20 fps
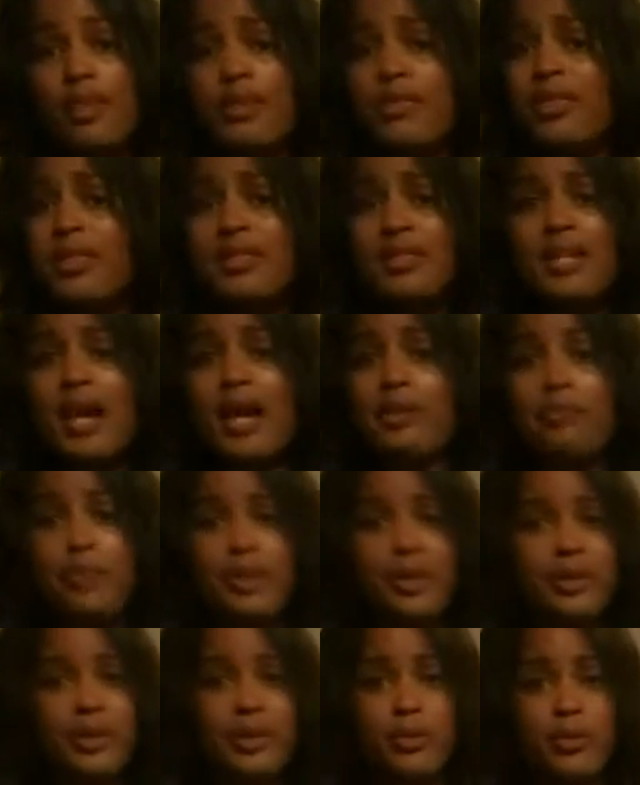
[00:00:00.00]
the time
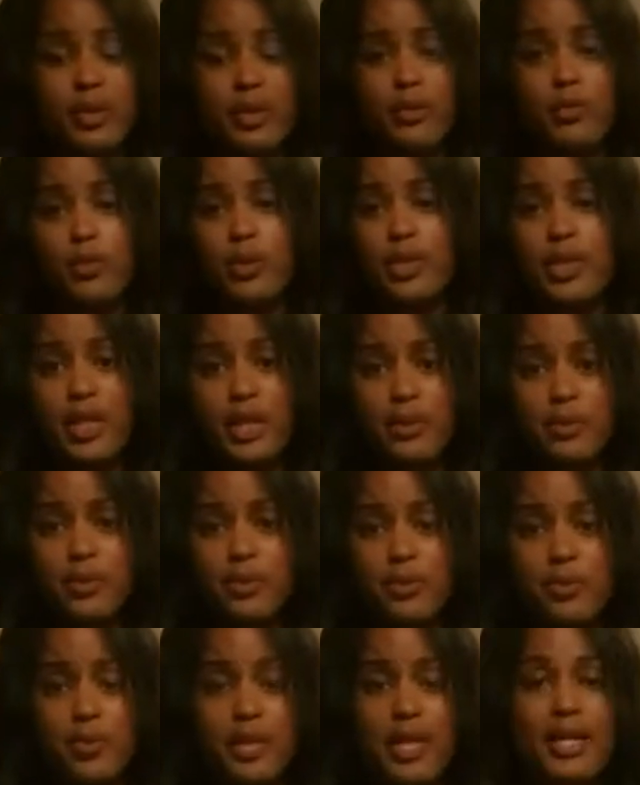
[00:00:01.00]
period within which he
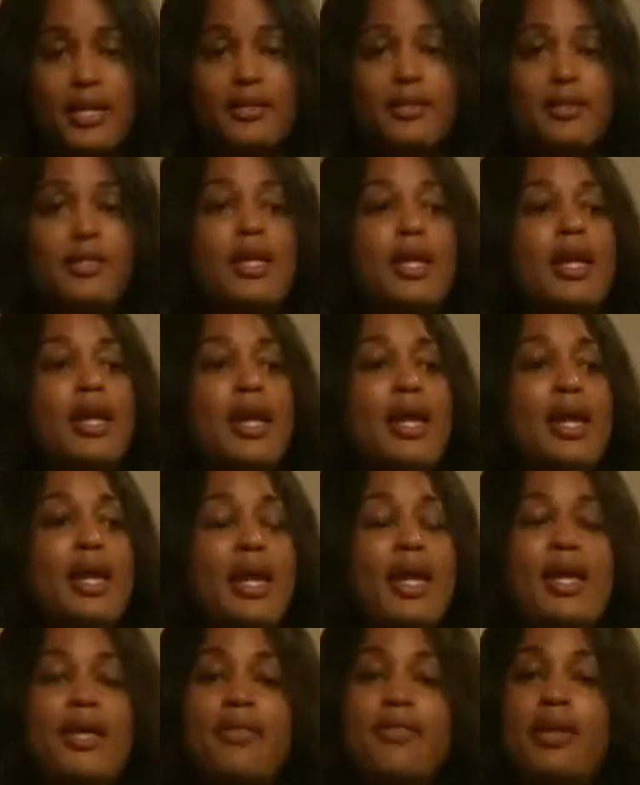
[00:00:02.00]
was raised.
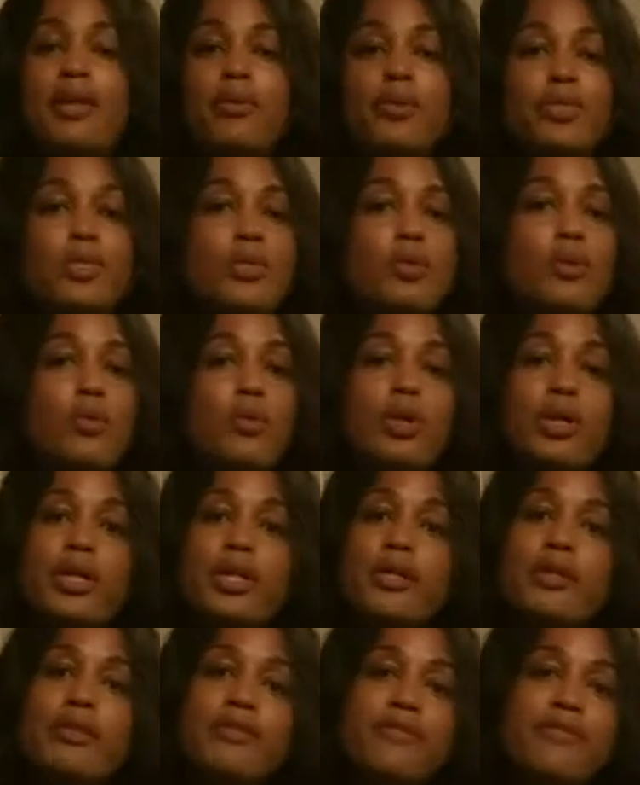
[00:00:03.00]
And they were still
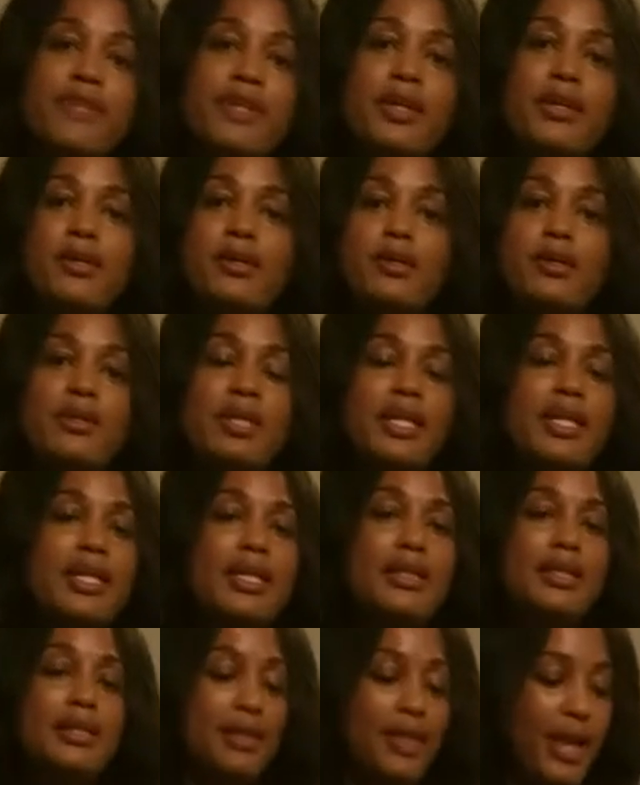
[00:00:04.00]
working in the fields. They
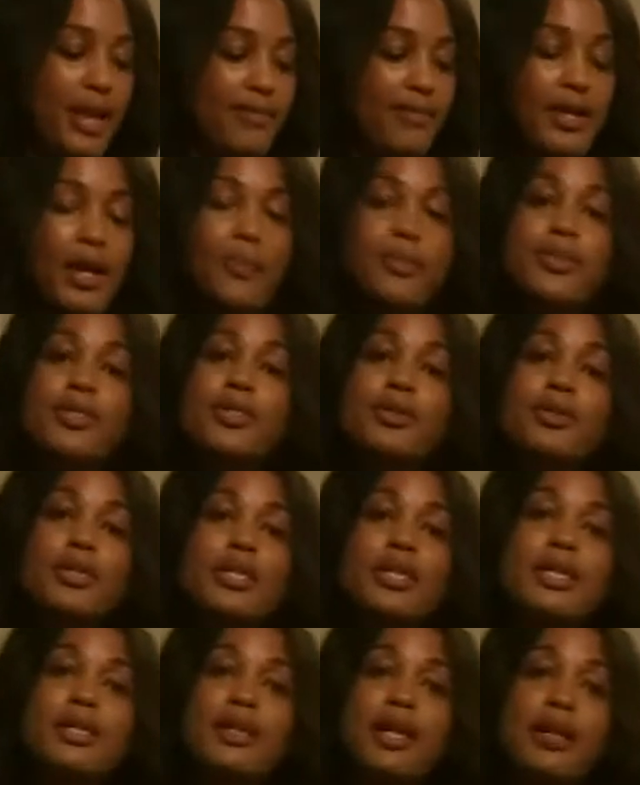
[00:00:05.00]
didn't have an
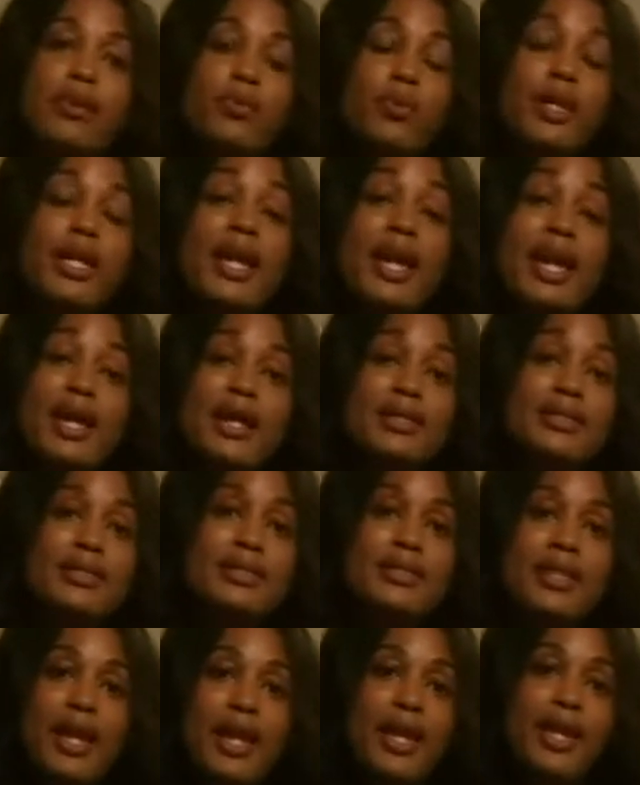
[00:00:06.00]
opportunity like we had
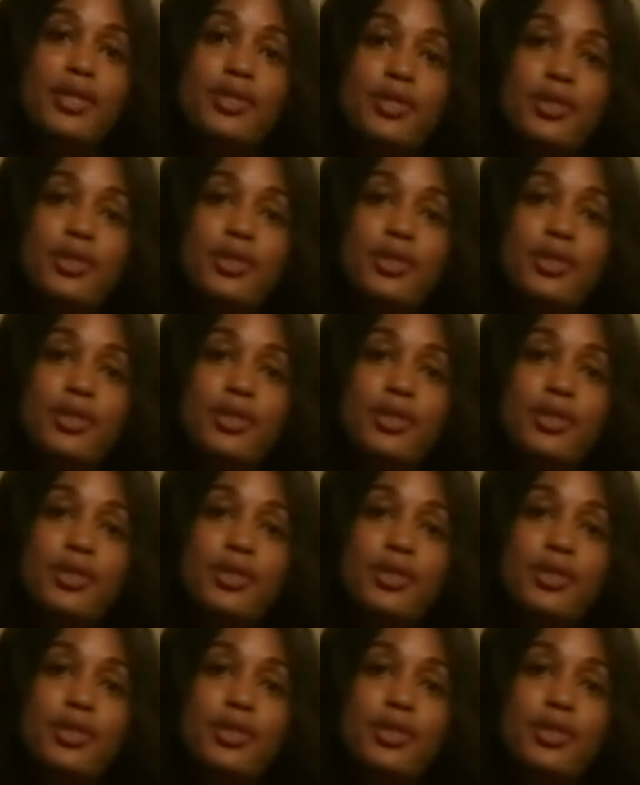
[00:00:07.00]
today